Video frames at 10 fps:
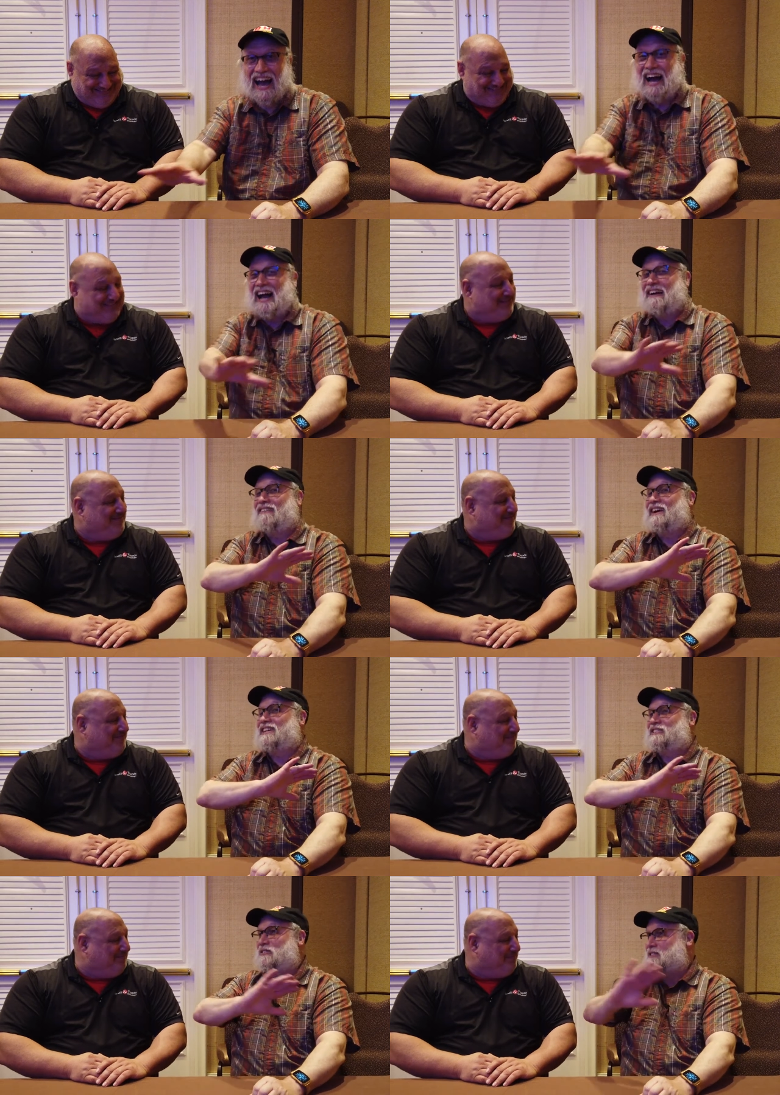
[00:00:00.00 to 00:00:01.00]
Speaker 1: I want
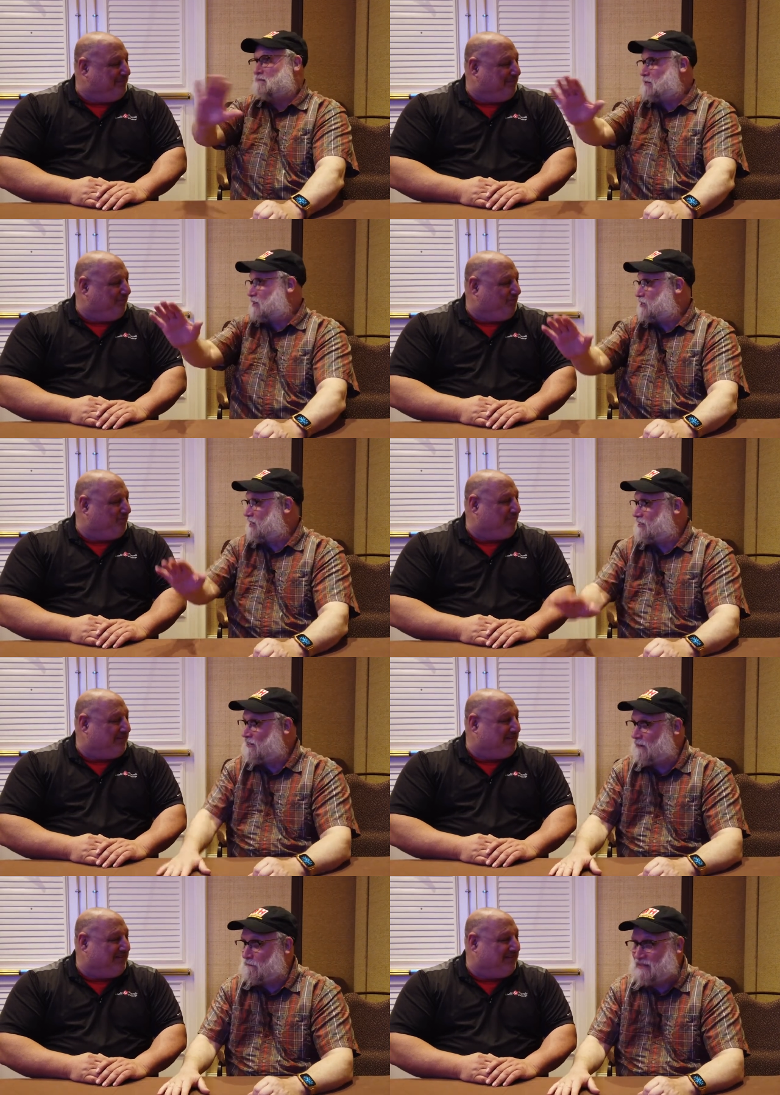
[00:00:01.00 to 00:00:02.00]
to show you some pictures I
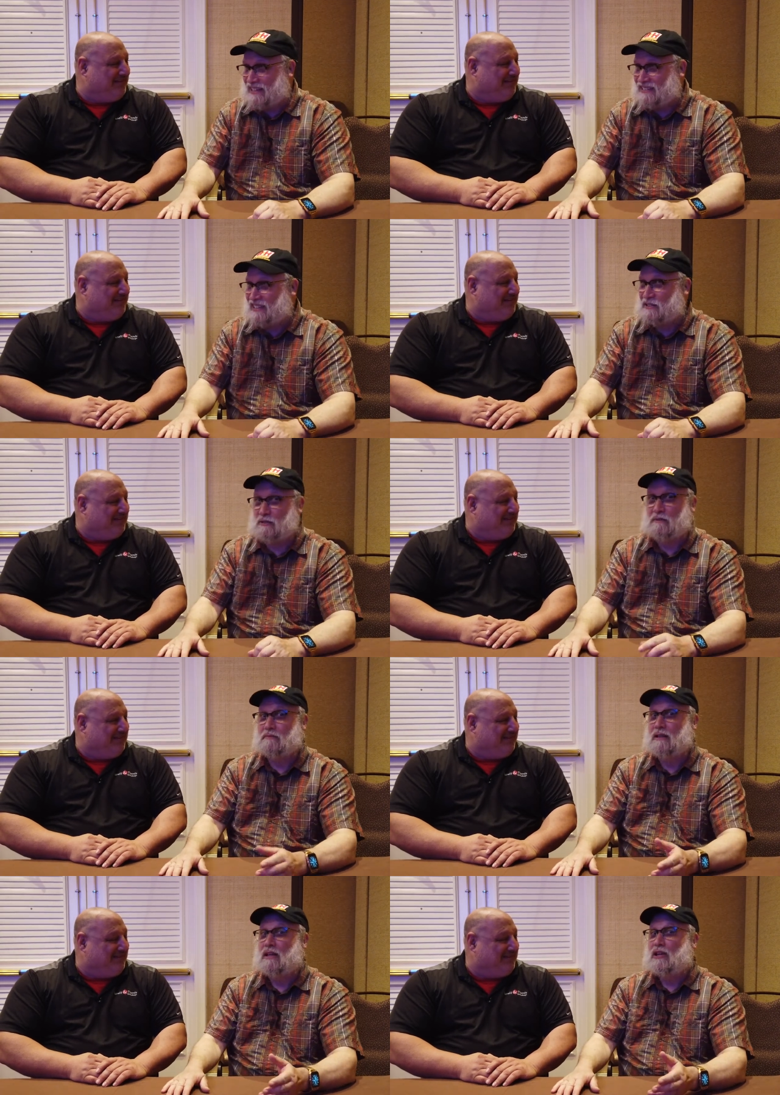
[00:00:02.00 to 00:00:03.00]
took. I said to
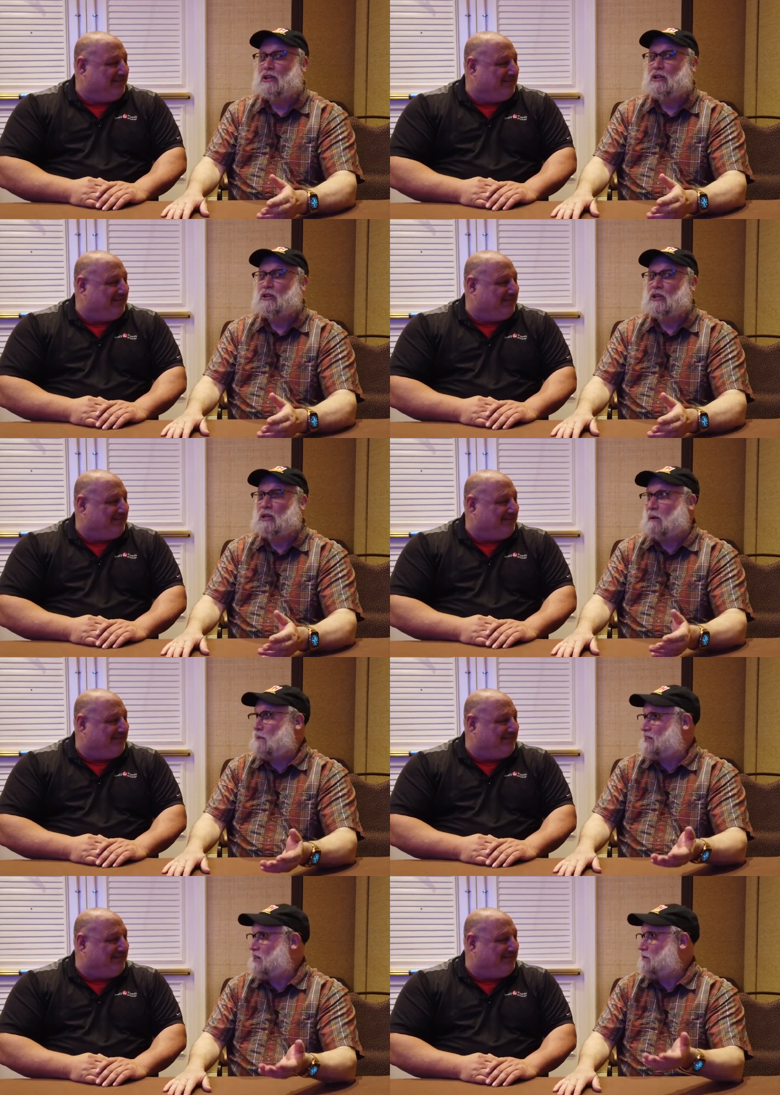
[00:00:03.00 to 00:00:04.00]
him, Do you
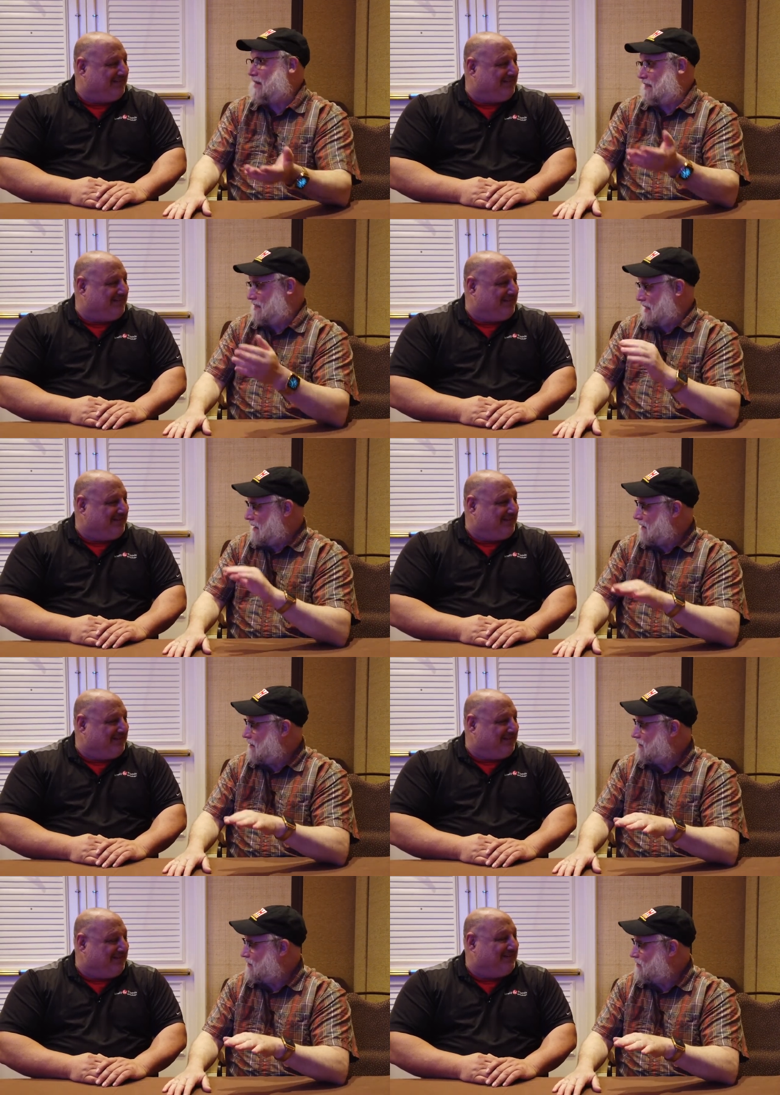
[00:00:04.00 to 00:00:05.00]
want me to tell you what I
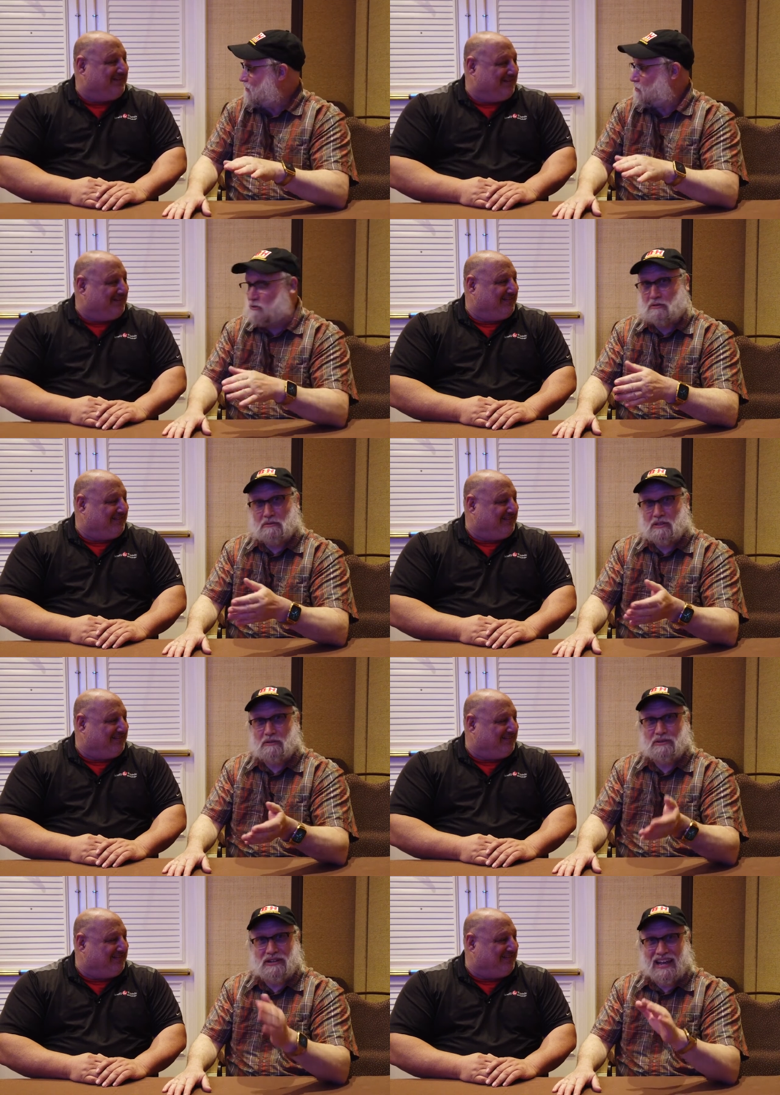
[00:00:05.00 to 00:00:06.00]
think? Or do you want to
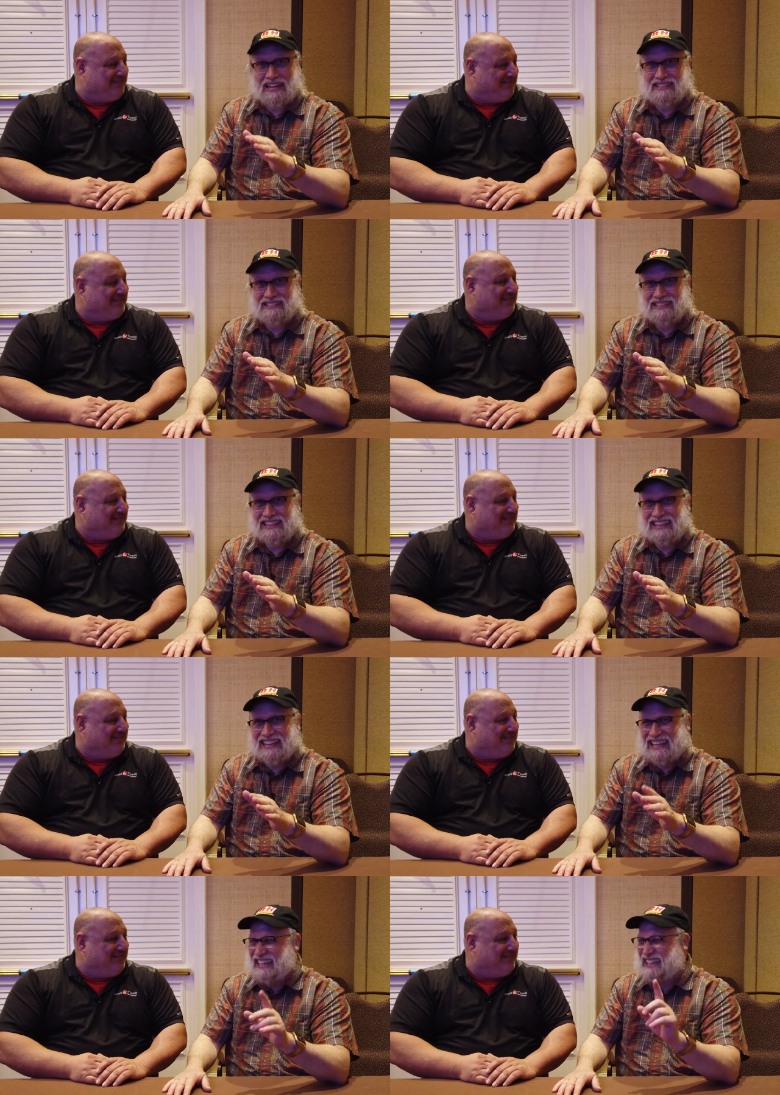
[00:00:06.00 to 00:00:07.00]
tell you they're nice?
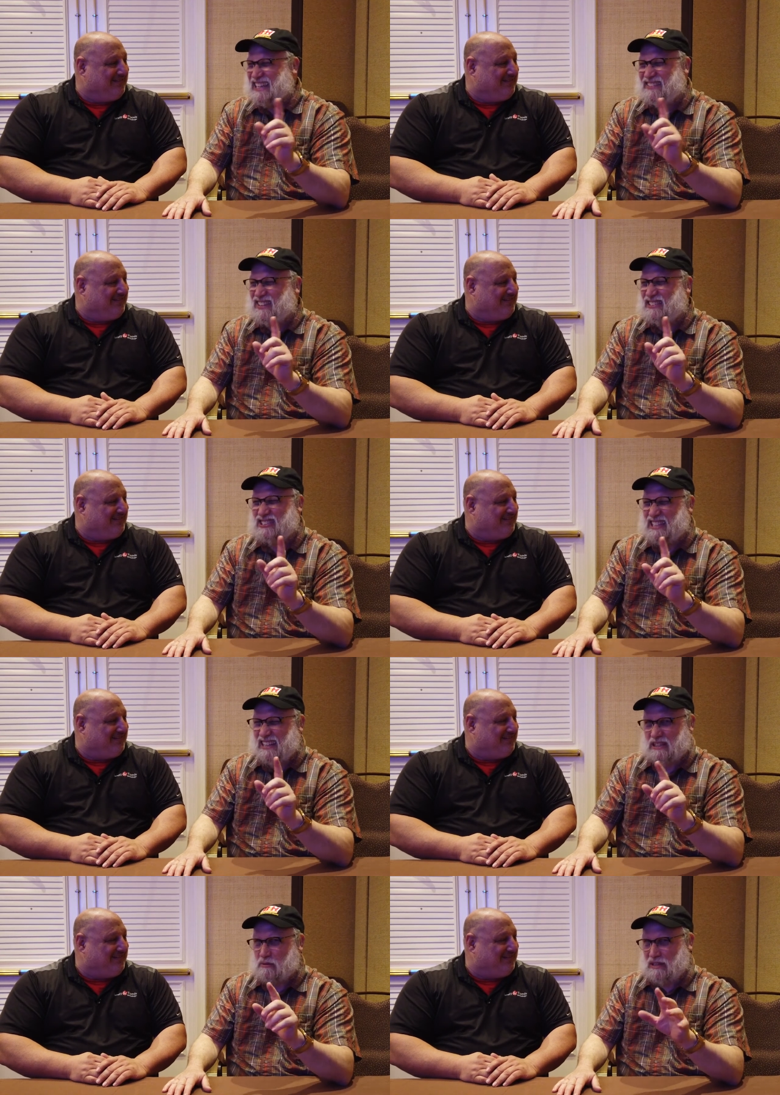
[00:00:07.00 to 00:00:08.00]
He didn't even
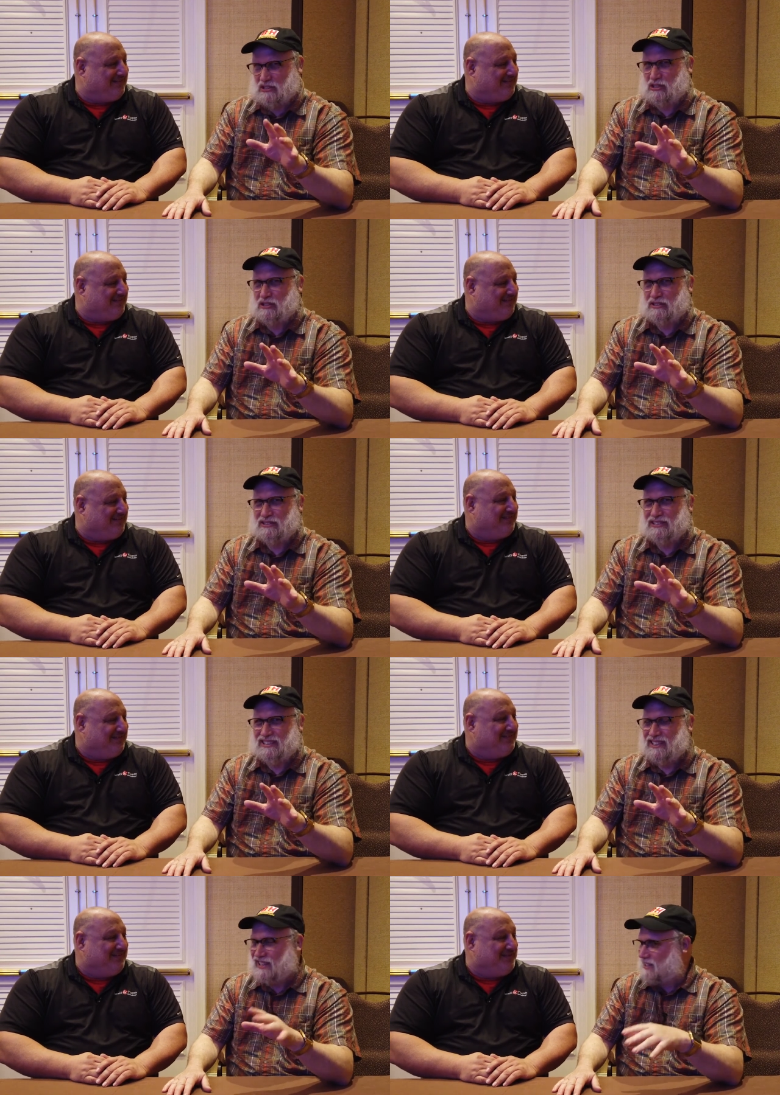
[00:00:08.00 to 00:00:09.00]
understand the question.
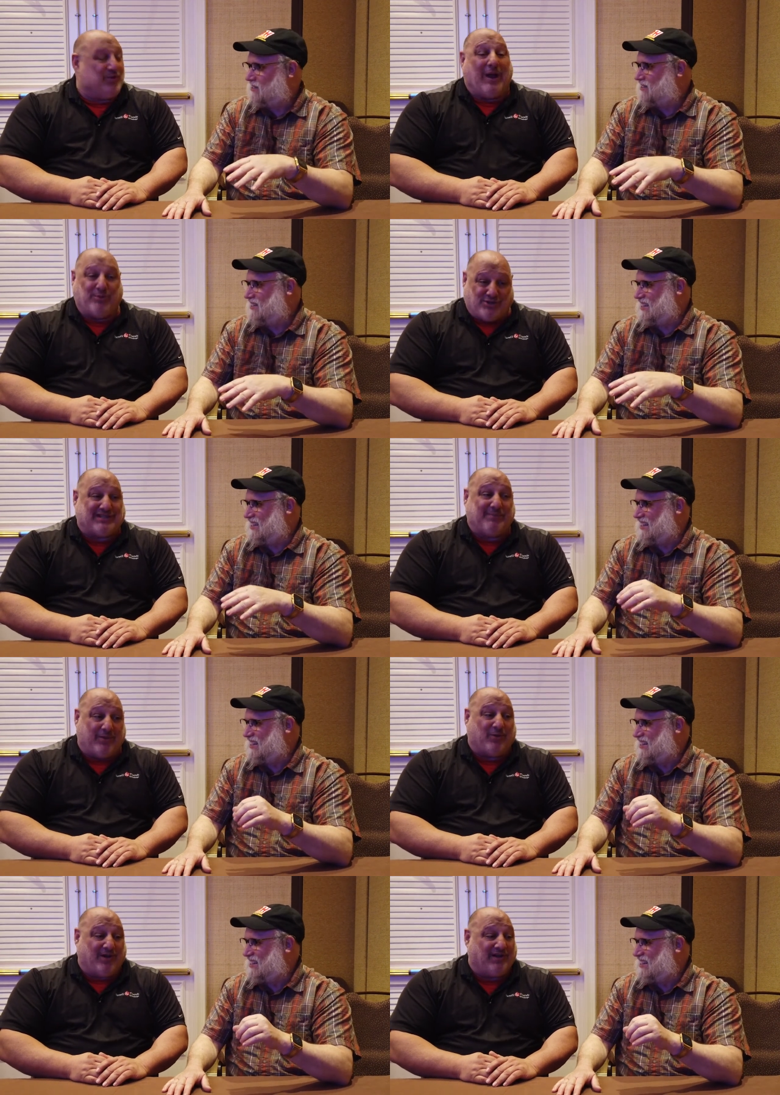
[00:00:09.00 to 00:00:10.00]
Speaker 2: So I would just uh, tell me
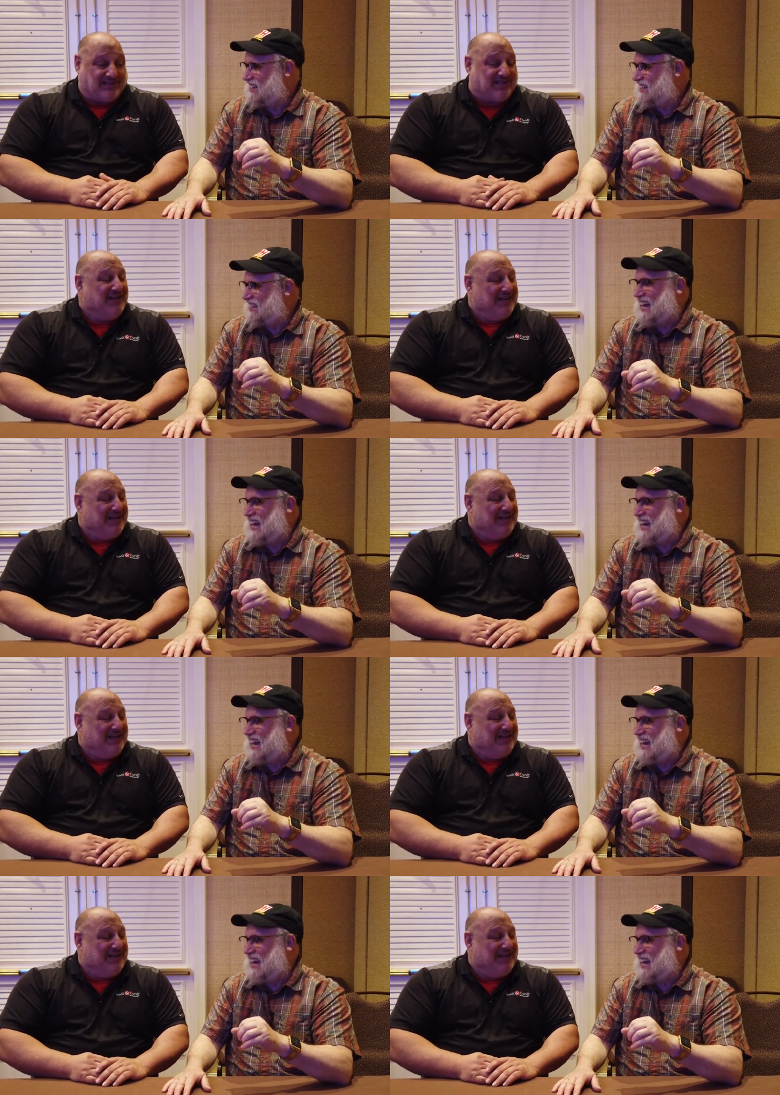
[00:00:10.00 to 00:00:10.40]
they were nice.